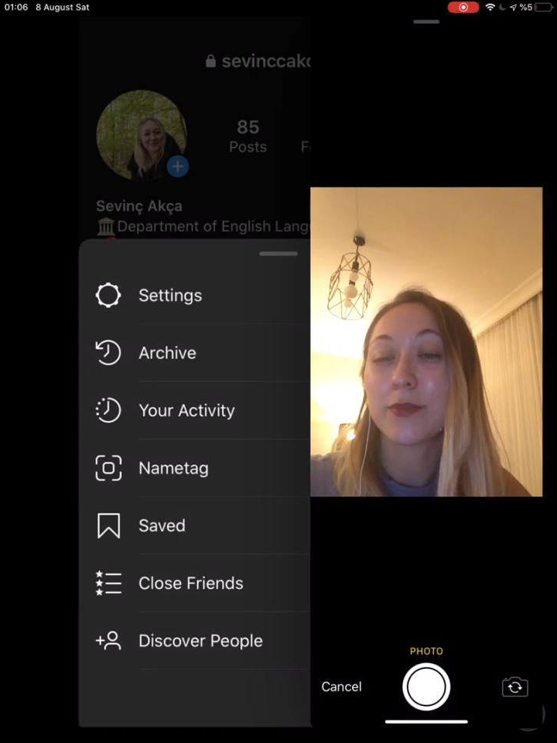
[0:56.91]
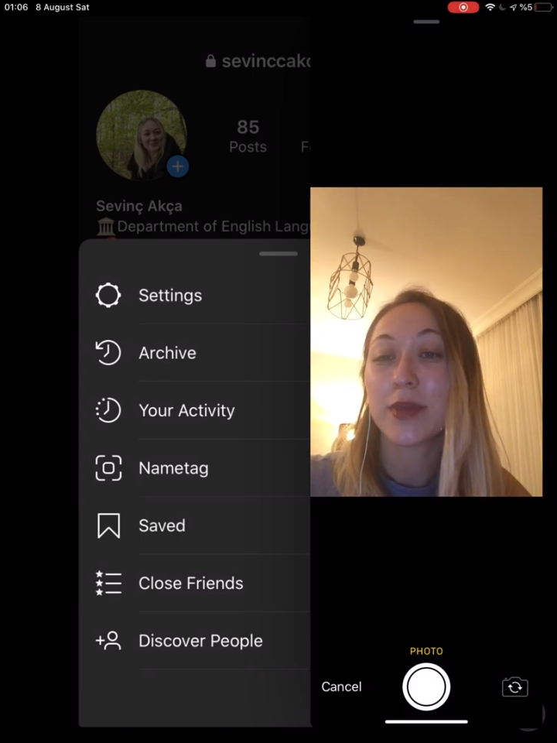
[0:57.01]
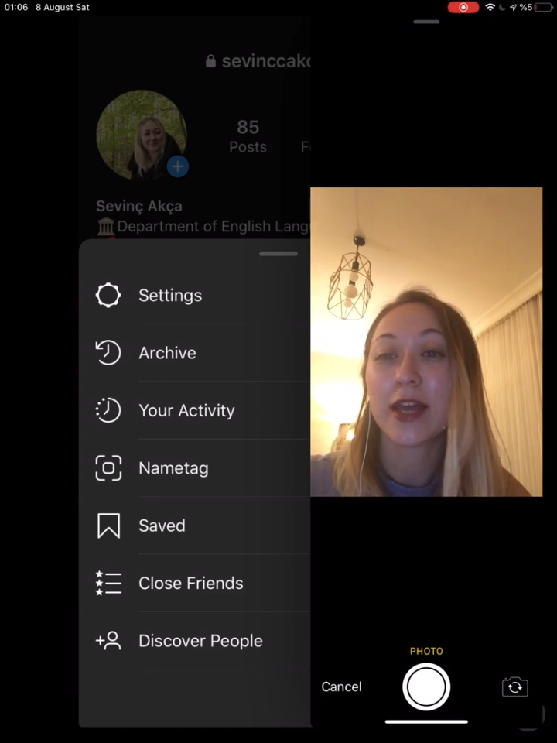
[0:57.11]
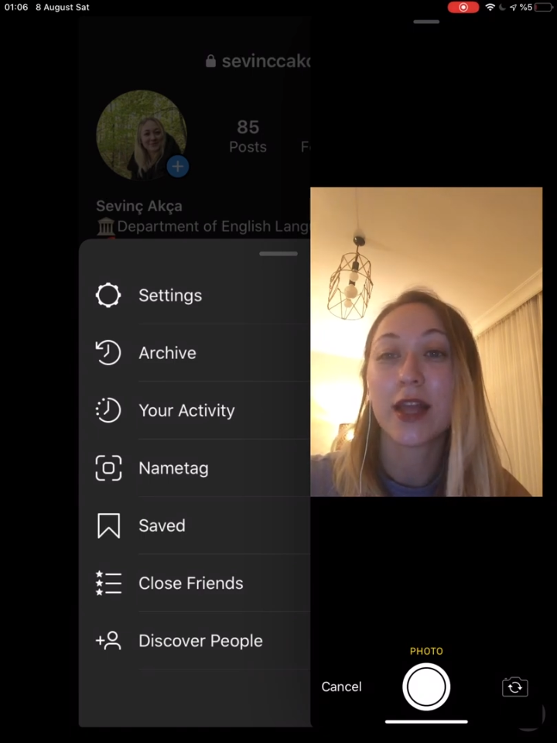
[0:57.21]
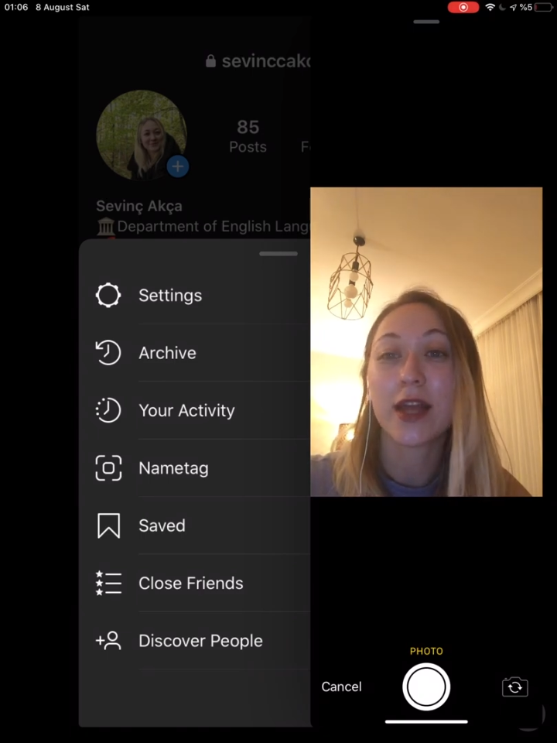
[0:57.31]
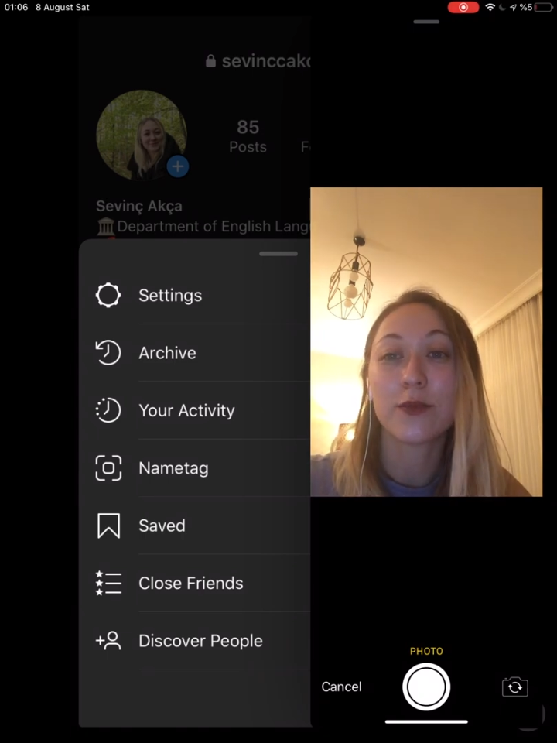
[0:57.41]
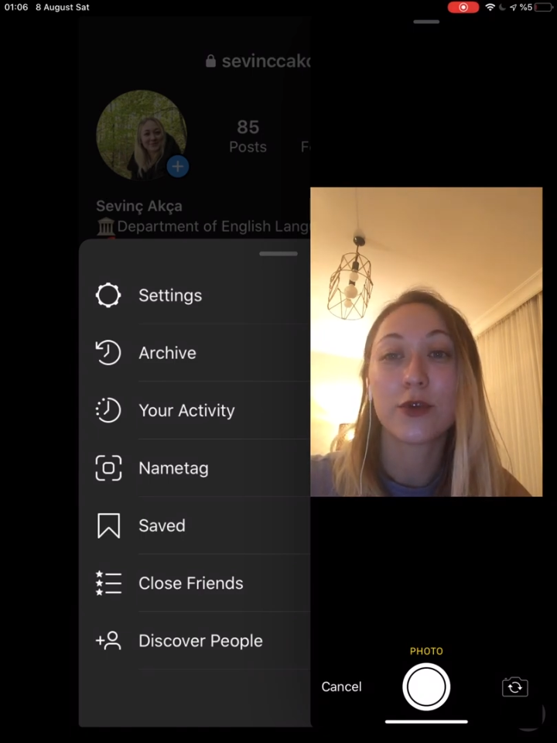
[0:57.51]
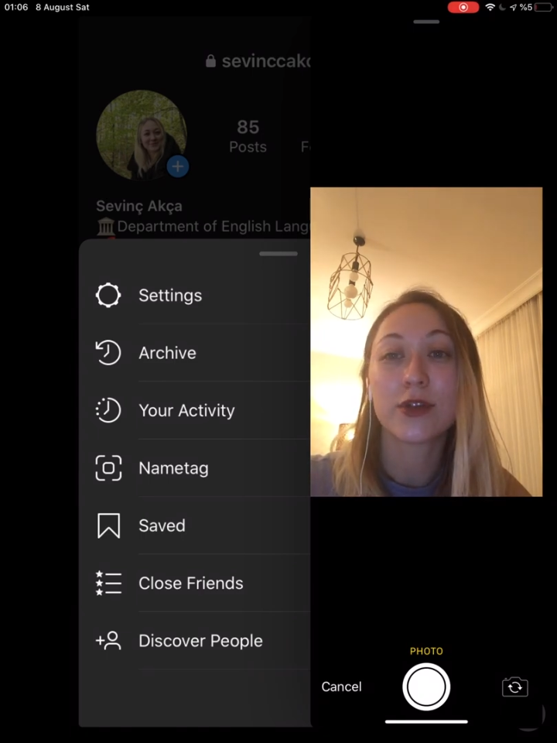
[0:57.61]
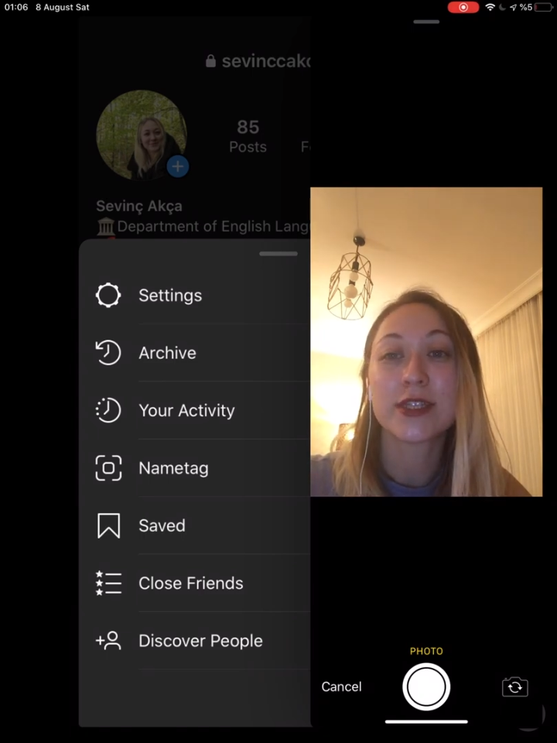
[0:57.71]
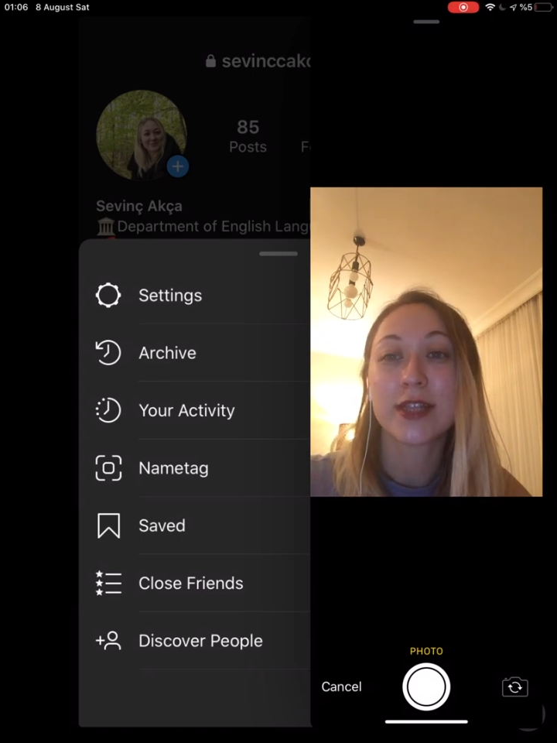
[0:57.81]
lot more
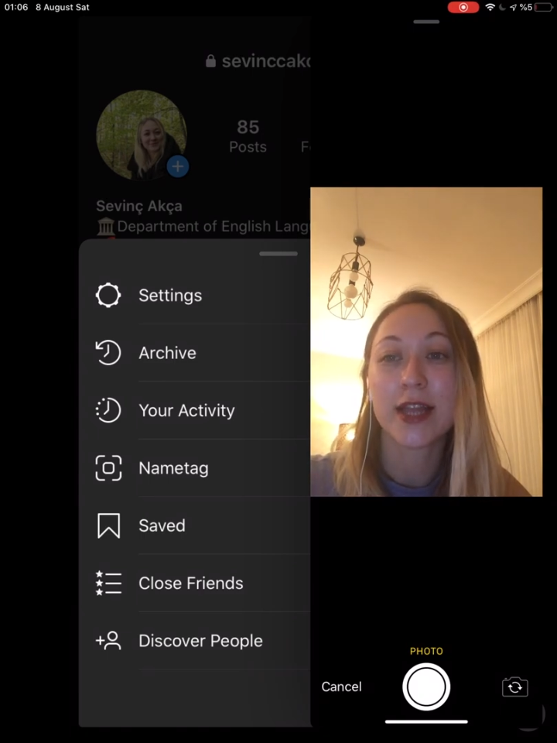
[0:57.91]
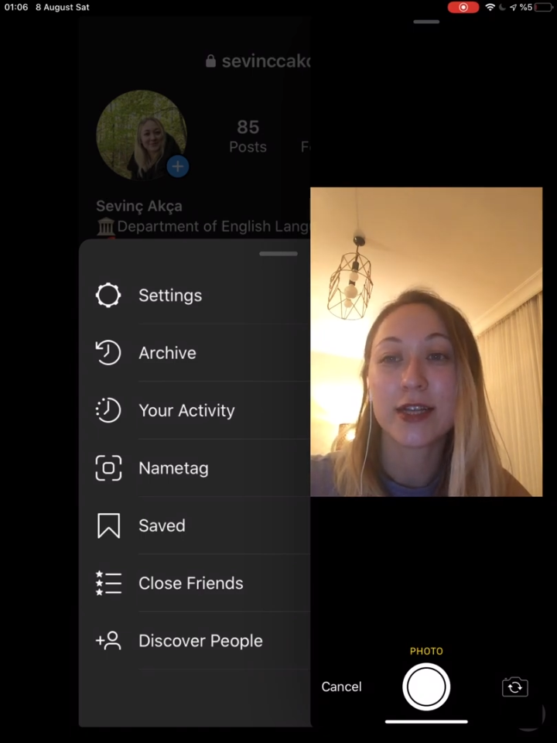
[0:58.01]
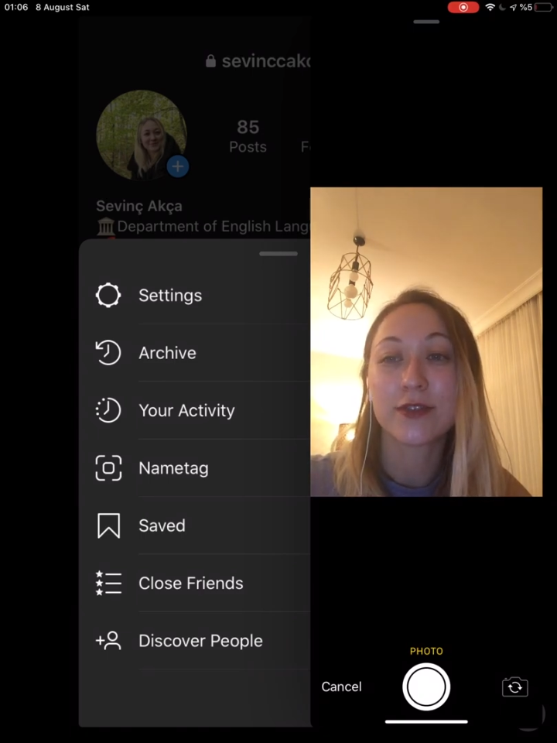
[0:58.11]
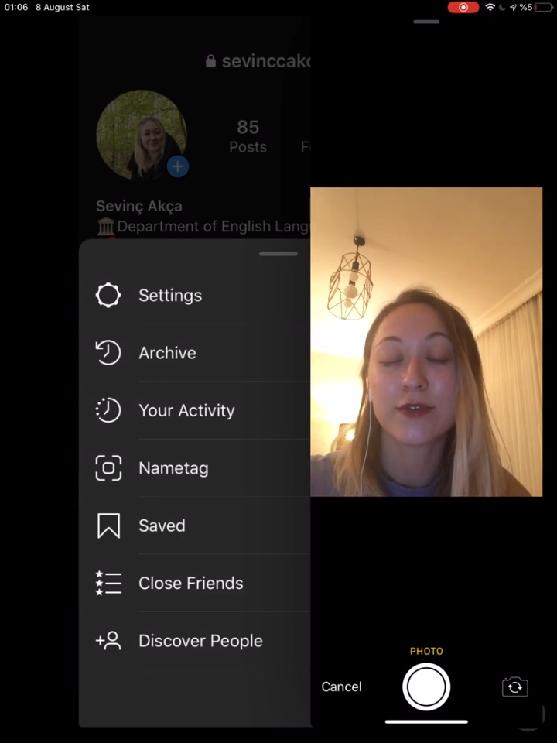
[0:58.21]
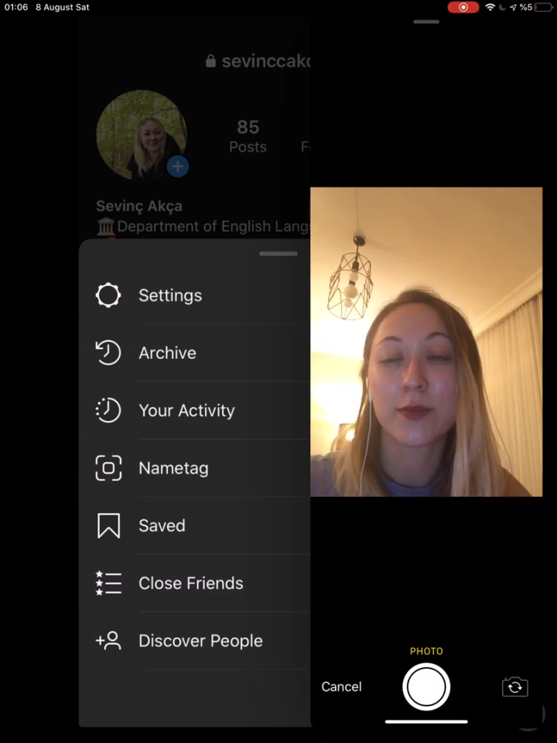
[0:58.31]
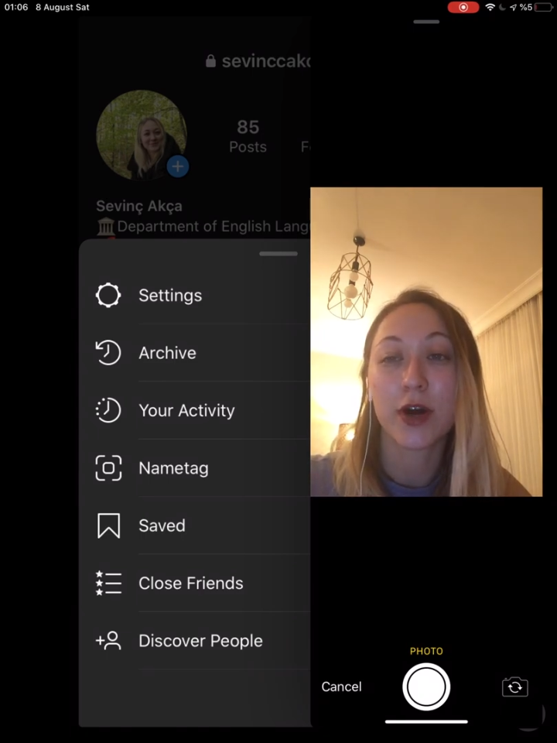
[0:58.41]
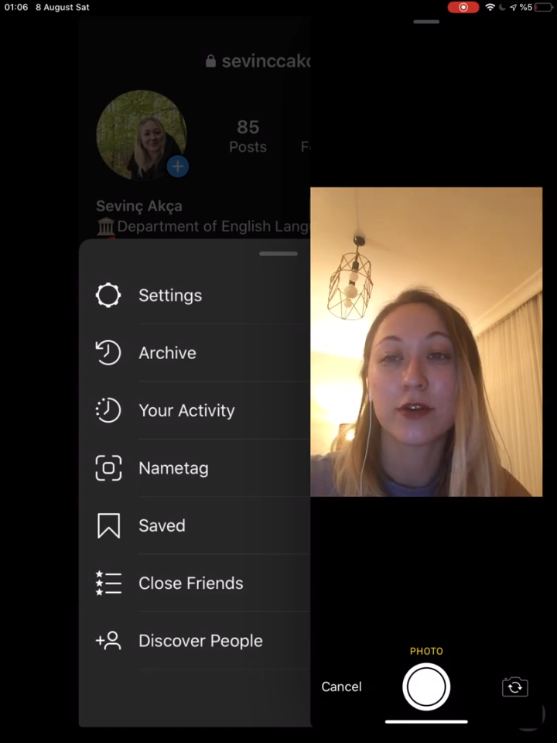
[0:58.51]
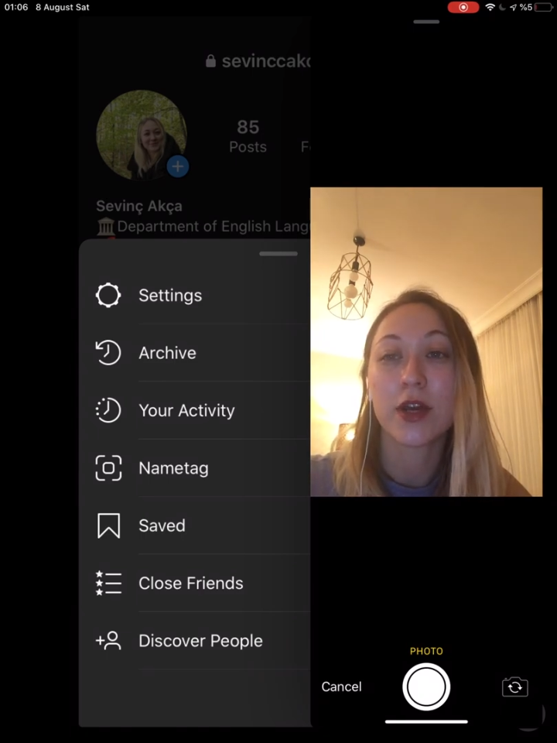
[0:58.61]
selective about